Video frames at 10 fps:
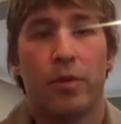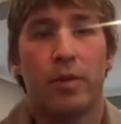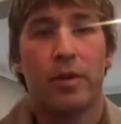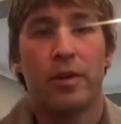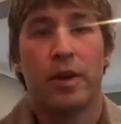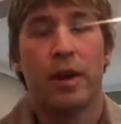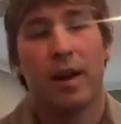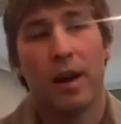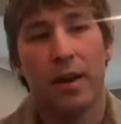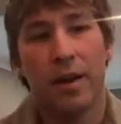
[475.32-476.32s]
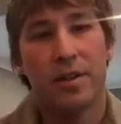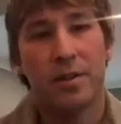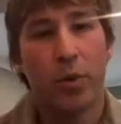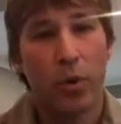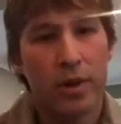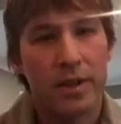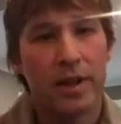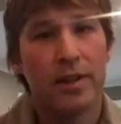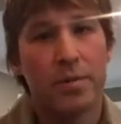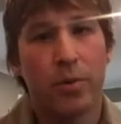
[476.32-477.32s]
it's important,
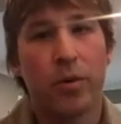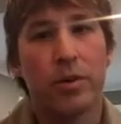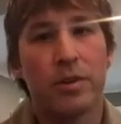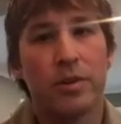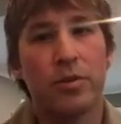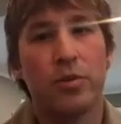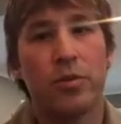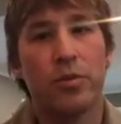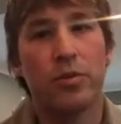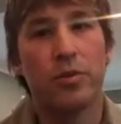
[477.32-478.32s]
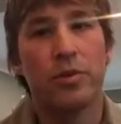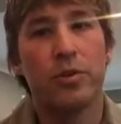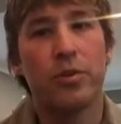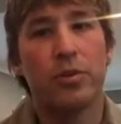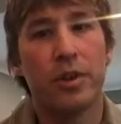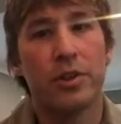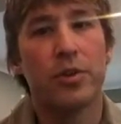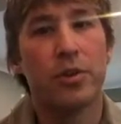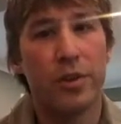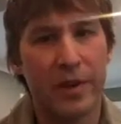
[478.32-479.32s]
and it's important to
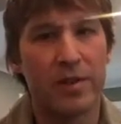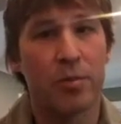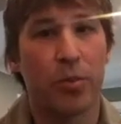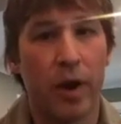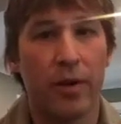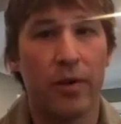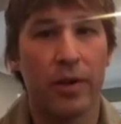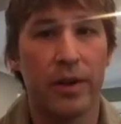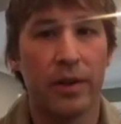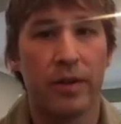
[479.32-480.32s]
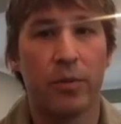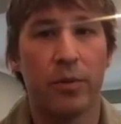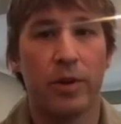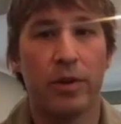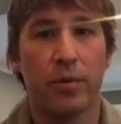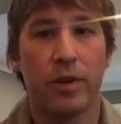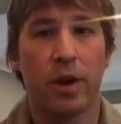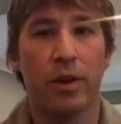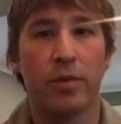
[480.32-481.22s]
ensure that it is a priority that we carve